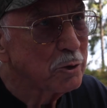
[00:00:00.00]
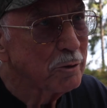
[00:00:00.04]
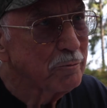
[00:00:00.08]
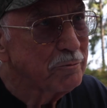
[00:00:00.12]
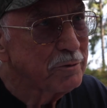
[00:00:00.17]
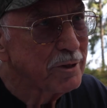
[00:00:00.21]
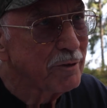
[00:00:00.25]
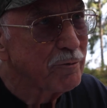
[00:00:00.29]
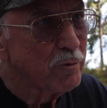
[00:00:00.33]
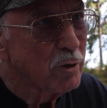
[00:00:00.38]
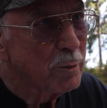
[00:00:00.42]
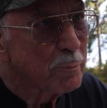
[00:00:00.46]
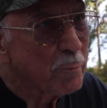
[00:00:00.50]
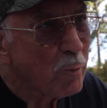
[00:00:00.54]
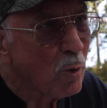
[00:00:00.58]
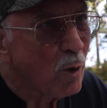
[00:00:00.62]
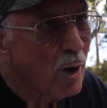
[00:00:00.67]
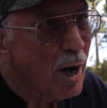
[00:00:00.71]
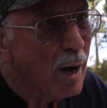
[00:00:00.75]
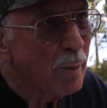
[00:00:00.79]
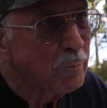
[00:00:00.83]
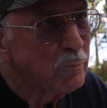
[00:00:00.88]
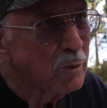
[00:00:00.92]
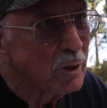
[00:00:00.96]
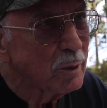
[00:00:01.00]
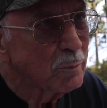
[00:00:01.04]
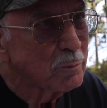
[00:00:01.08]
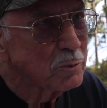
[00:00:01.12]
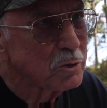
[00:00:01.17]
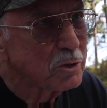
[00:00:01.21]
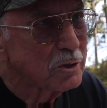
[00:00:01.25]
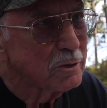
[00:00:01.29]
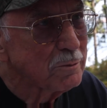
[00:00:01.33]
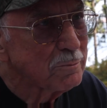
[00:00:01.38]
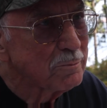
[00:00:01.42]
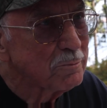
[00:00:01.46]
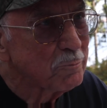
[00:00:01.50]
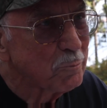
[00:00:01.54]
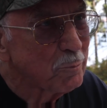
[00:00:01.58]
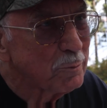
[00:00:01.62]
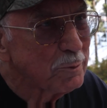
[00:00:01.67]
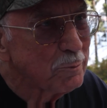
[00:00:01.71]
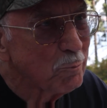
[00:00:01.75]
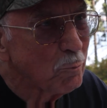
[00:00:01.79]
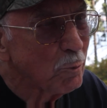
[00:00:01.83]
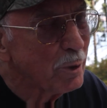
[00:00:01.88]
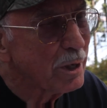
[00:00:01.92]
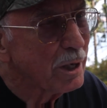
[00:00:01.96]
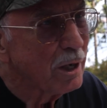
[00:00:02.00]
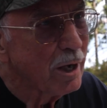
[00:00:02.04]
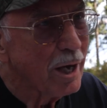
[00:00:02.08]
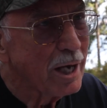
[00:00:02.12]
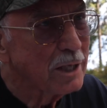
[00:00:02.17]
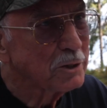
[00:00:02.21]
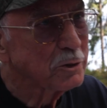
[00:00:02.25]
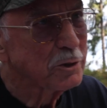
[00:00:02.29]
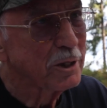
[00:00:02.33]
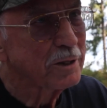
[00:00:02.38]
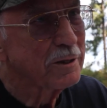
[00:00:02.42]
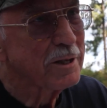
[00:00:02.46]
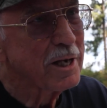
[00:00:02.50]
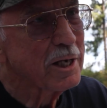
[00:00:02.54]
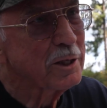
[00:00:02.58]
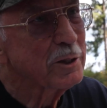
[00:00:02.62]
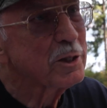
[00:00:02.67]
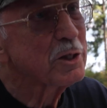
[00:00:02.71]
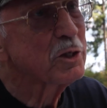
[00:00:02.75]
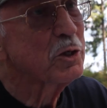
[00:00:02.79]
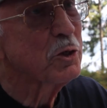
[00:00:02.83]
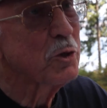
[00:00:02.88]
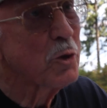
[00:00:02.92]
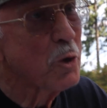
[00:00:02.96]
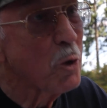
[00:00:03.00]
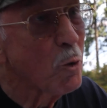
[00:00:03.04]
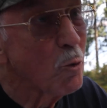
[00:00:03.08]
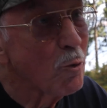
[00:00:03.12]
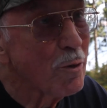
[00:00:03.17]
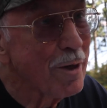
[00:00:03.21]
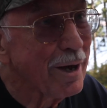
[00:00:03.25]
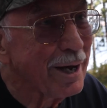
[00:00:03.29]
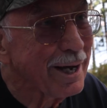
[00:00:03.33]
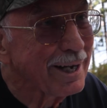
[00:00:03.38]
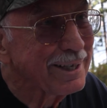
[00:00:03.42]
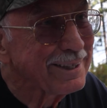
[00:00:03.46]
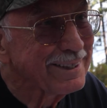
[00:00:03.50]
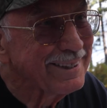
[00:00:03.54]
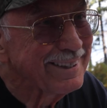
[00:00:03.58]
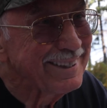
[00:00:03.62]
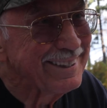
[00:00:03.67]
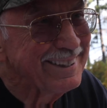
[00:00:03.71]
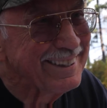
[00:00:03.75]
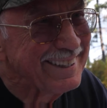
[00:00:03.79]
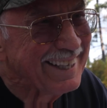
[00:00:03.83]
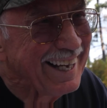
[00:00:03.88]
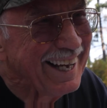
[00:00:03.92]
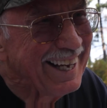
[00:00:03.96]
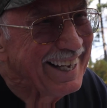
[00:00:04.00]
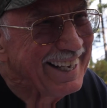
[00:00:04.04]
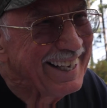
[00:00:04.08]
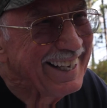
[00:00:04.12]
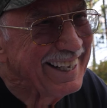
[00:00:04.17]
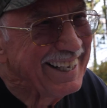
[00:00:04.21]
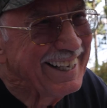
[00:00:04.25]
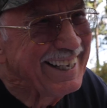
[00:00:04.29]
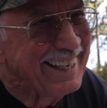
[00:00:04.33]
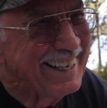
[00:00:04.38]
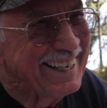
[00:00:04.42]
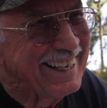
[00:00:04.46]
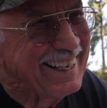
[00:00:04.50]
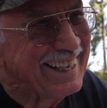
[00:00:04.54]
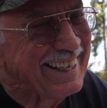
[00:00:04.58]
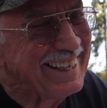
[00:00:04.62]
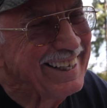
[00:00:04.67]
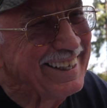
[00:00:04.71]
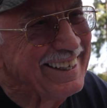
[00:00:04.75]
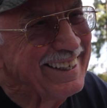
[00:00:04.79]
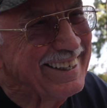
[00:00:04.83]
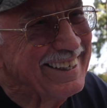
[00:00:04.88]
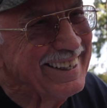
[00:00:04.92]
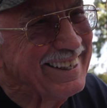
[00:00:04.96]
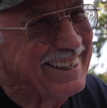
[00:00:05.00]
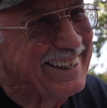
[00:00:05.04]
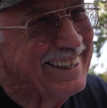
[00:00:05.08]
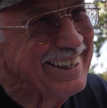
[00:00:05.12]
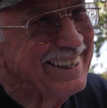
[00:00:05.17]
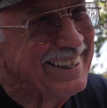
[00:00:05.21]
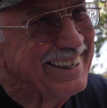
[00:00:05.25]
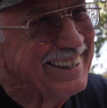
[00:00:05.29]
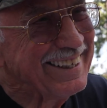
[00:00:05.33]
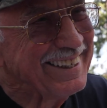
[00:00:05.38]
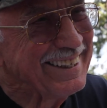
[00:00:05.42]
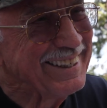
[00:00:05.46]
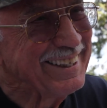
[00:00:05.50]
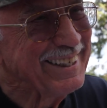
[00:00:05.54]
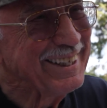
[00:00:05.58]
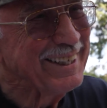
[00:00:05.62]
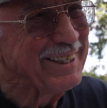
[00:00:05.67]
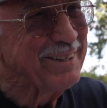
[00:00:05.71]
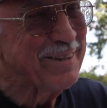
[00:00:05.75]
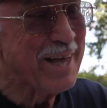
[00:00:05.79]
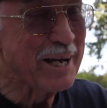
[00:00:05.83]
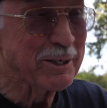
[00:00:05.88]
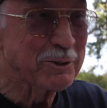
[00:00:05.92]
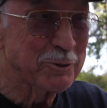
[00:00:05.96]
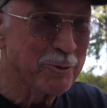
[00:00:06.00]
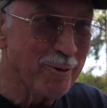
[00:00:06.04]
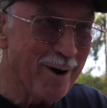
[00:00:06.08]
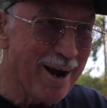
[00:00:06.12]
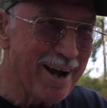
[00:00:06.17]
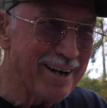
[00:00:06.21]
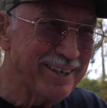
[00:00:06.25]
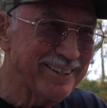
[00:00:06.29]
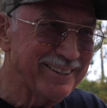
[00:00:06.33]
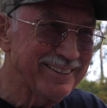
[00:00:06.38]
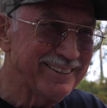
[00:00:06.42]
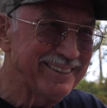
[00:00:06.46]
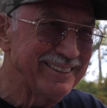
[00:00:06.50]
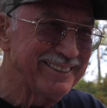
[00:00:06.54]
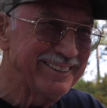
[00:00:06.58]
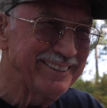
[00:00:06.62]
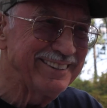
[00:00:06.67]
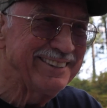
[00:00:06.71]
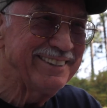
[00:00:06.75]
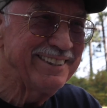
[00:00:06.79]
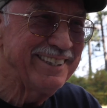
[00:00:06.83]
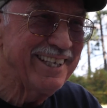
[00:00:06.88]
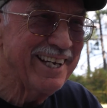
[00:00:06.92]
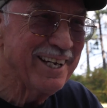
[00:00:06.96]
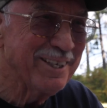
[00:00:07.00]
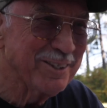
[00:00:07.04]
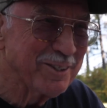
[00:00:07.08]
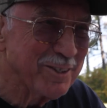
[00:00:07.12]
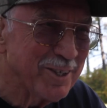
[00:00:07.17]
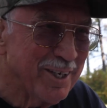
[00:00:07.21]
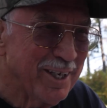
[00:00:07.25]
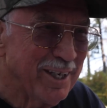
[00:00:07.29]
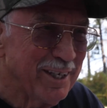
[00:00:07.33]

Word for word: of different problems and realizing they didn't know that. They're welcome, they just don't know. That's right, mm. yes.